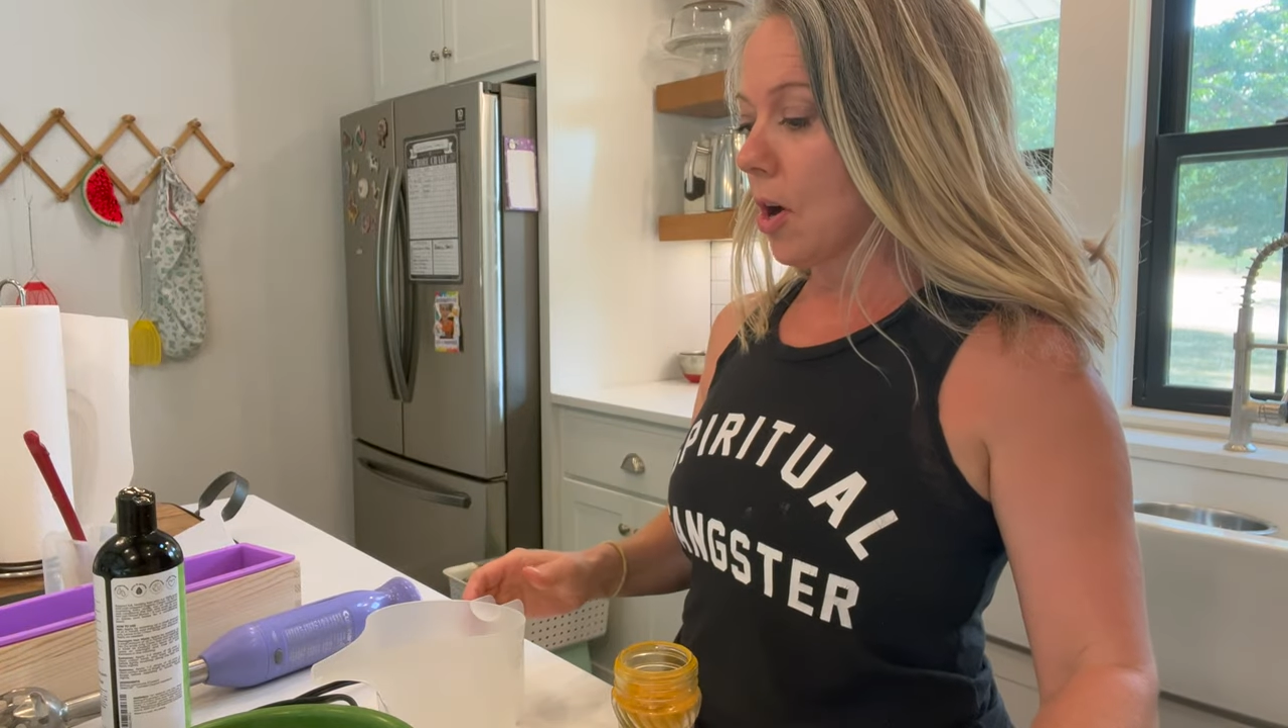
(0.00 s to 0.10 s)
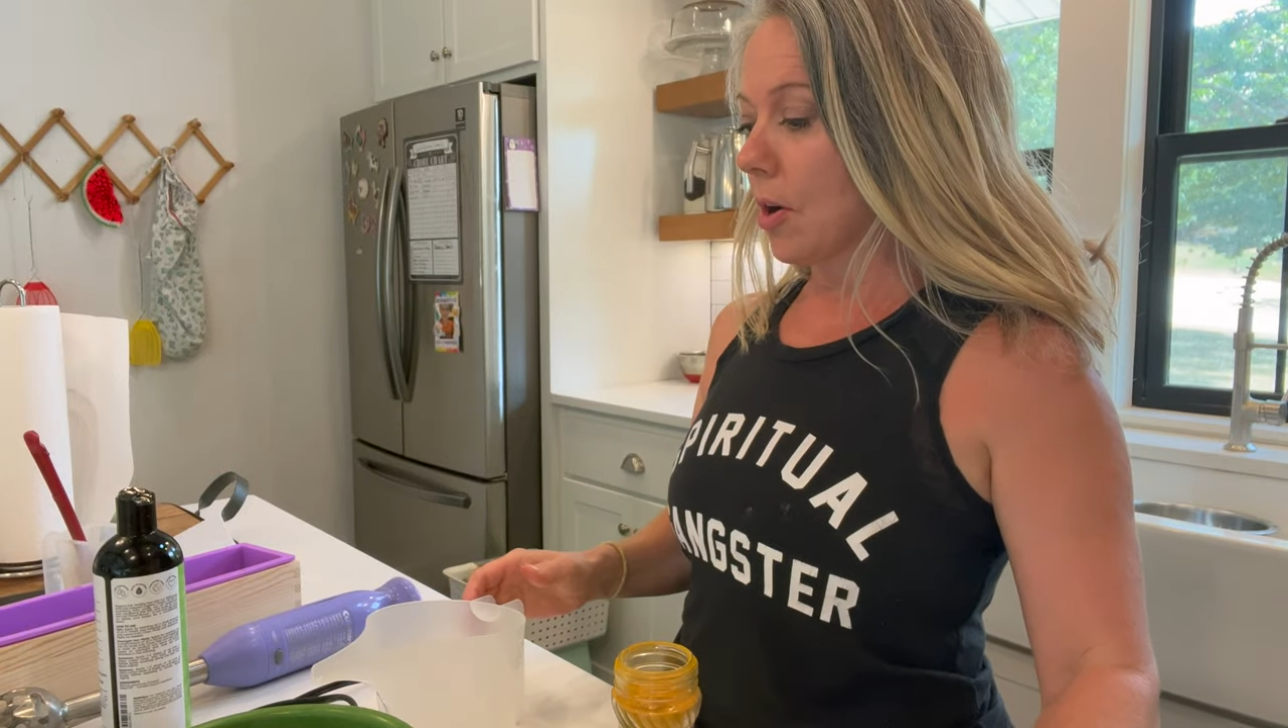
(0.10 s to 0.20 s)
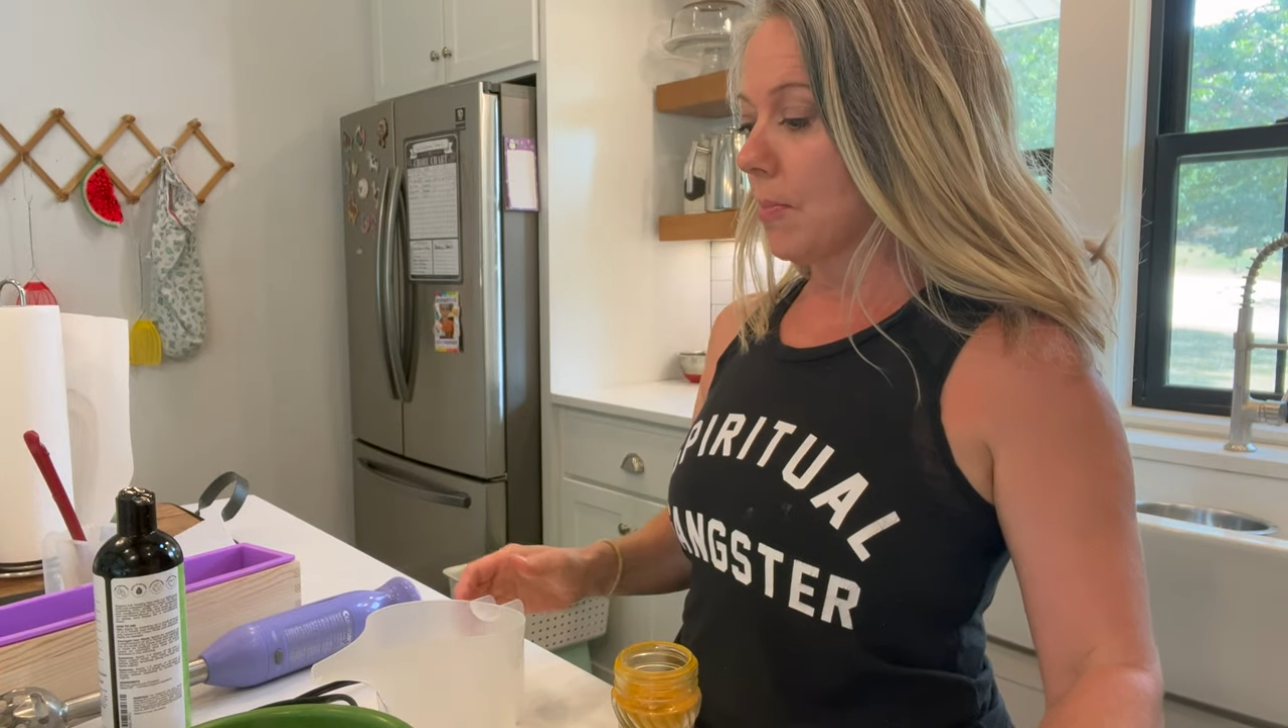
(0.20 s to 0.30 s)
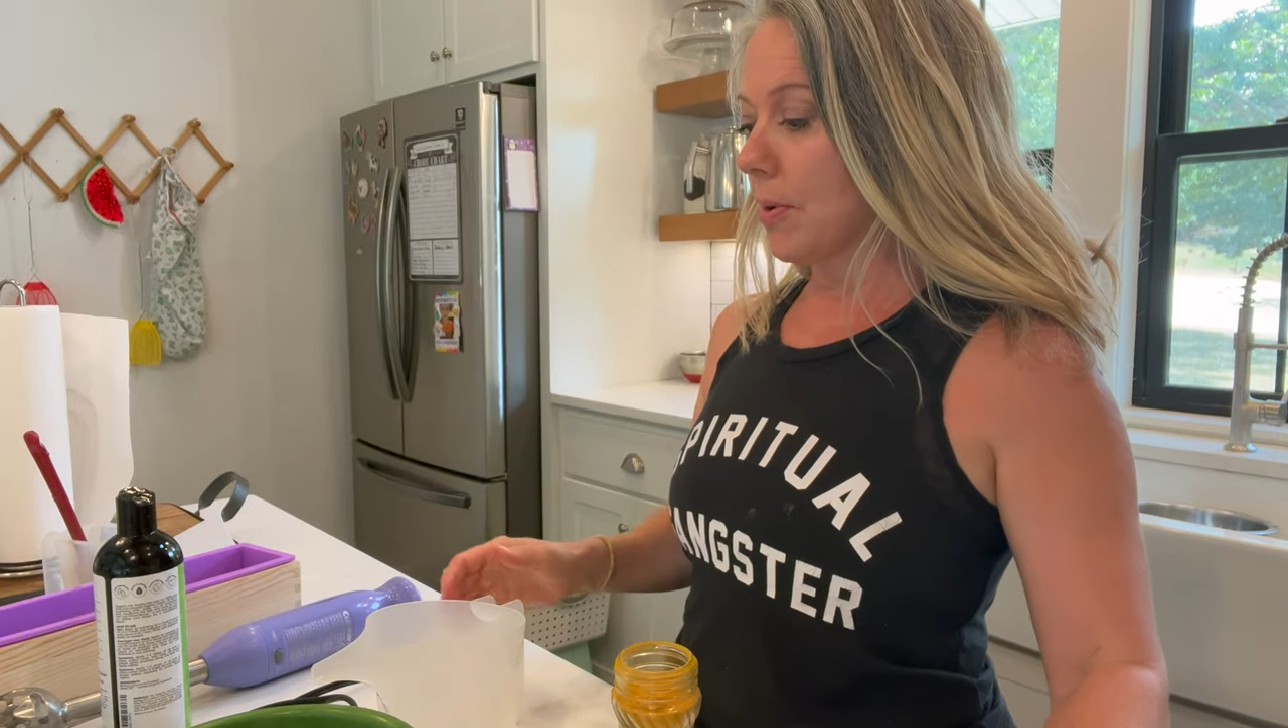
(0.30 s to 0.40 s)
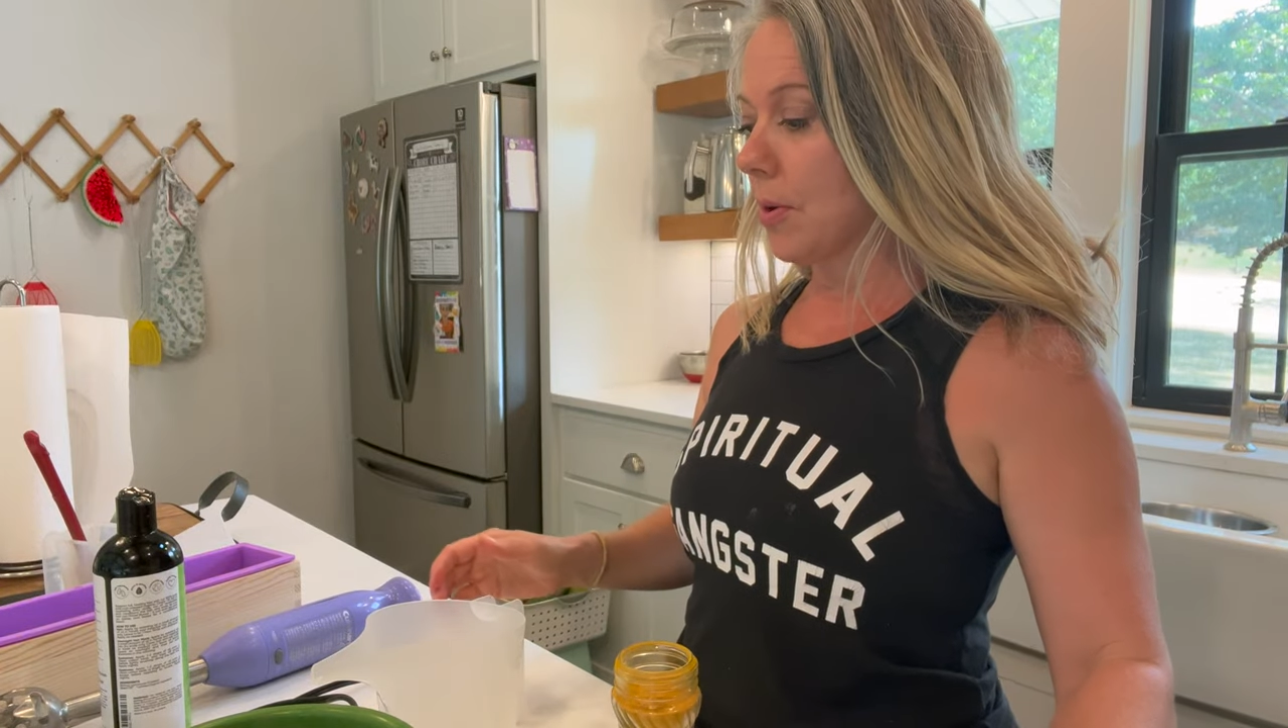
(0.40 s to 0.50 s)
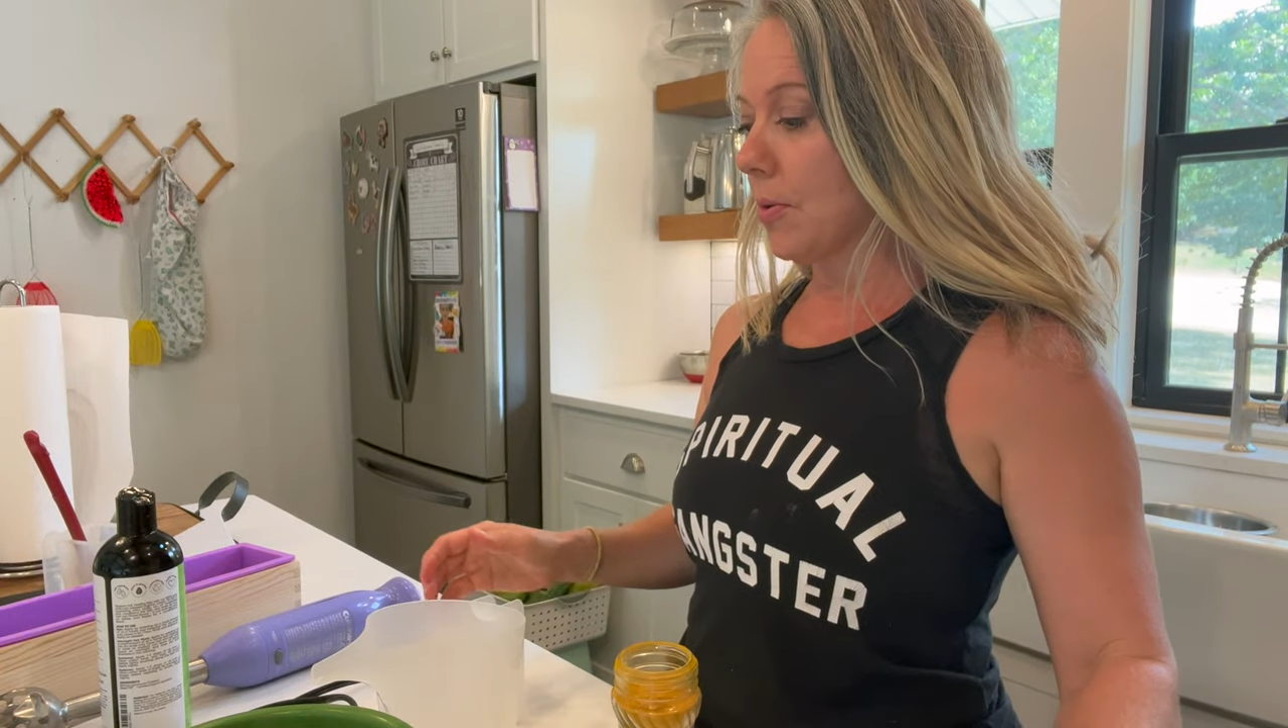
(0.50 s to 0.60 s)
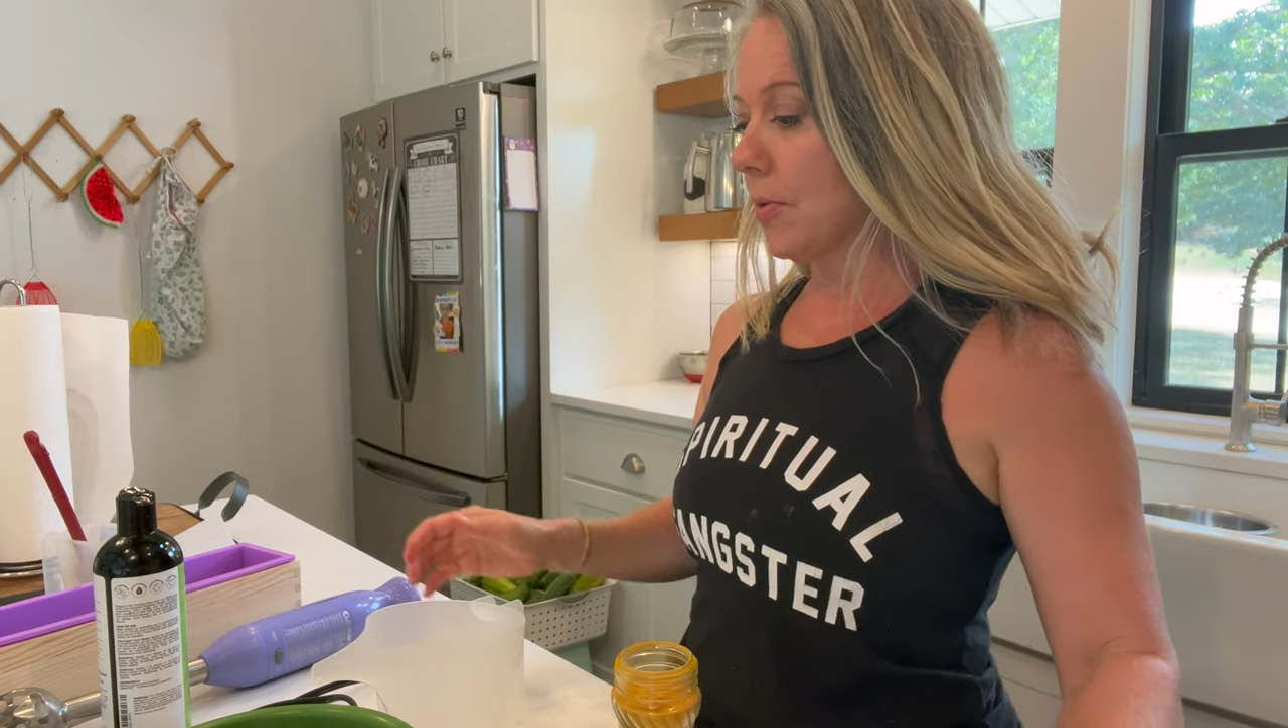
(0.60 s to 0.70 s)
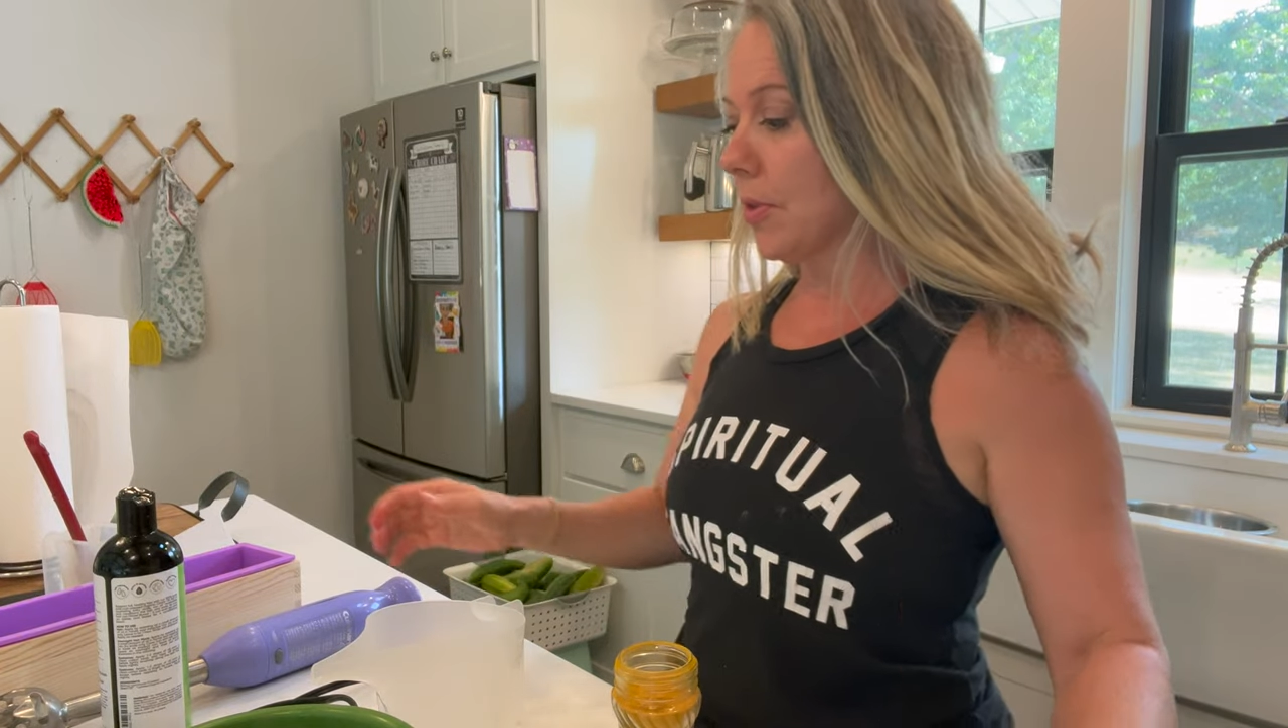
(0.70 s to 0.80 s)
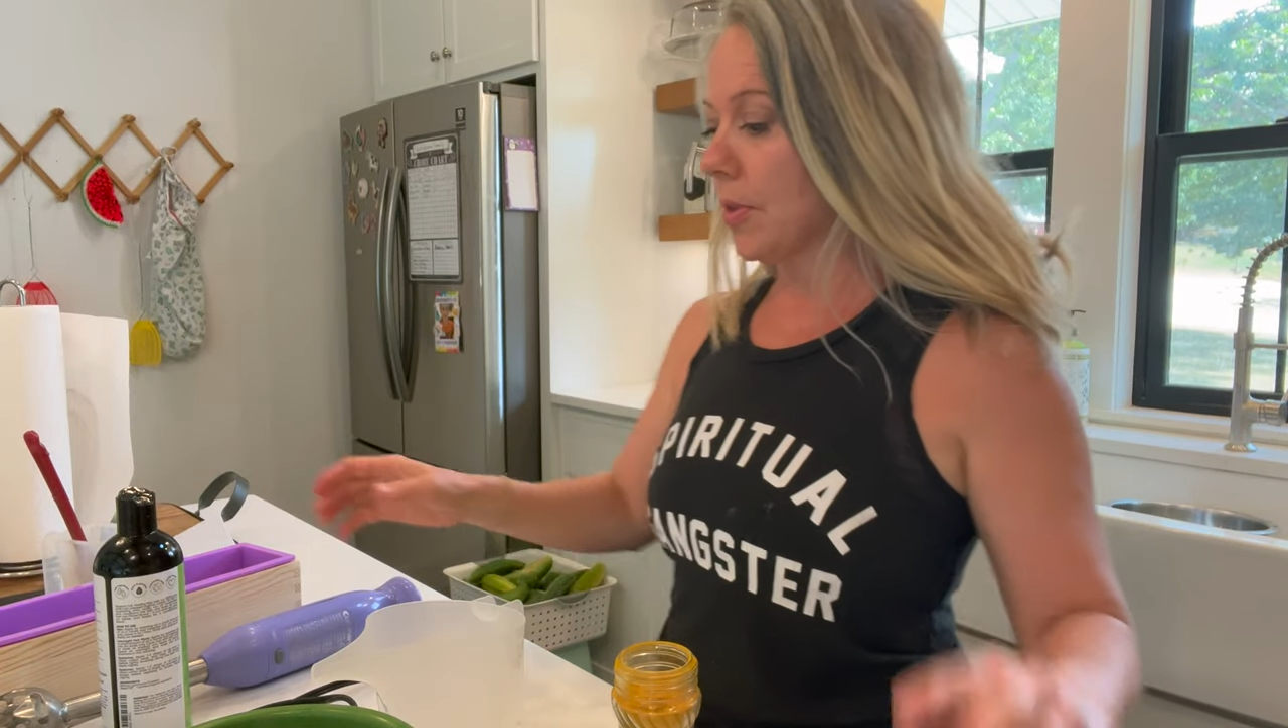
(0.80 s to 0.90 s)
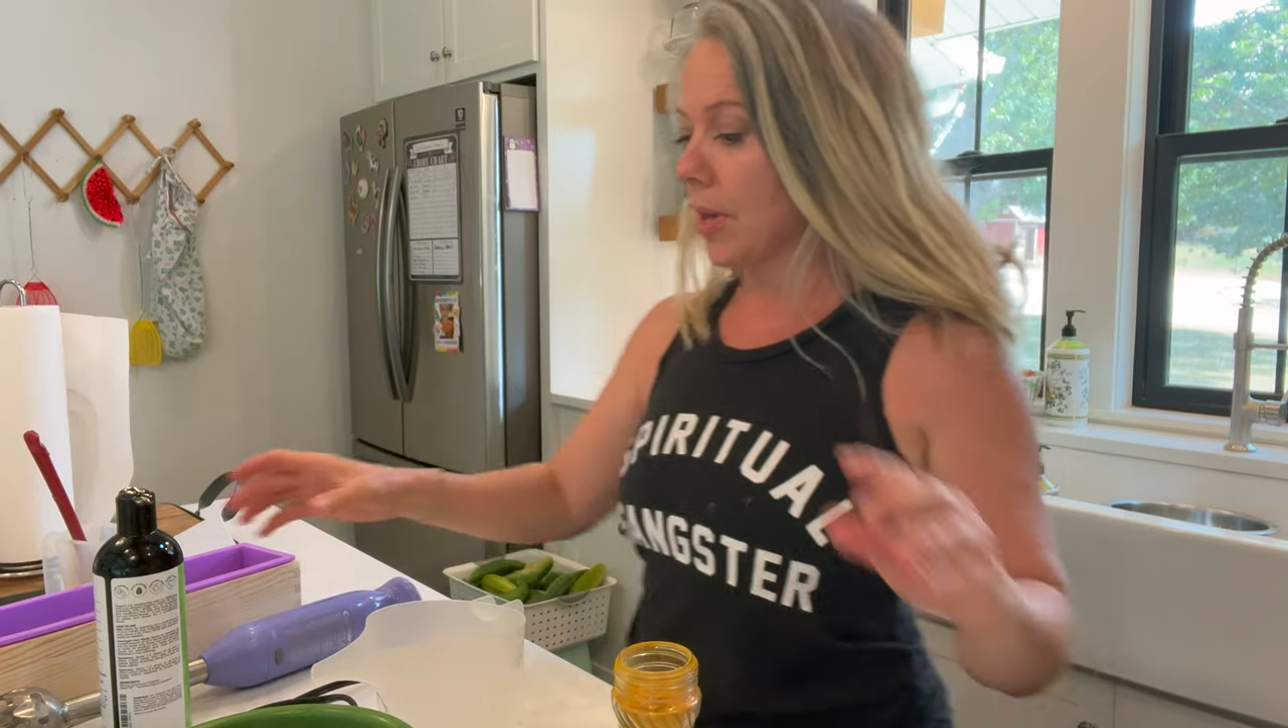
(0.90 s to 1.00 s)
are
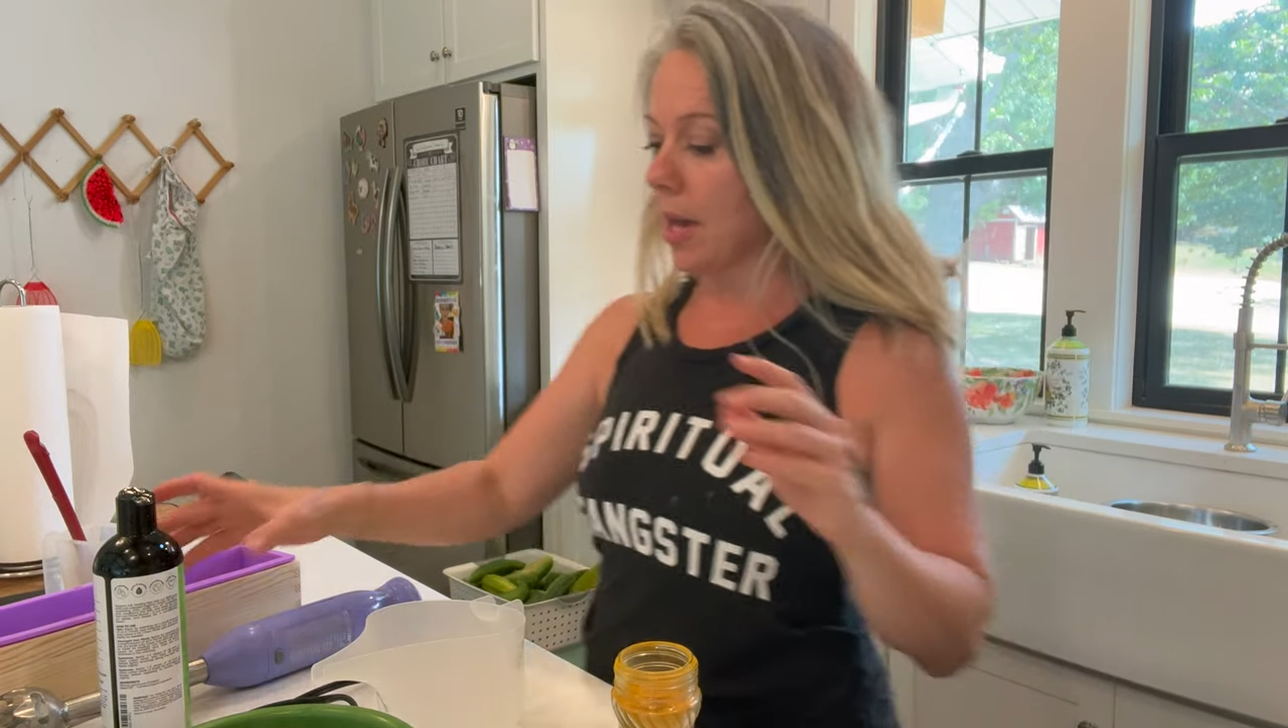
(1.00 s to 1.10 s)
both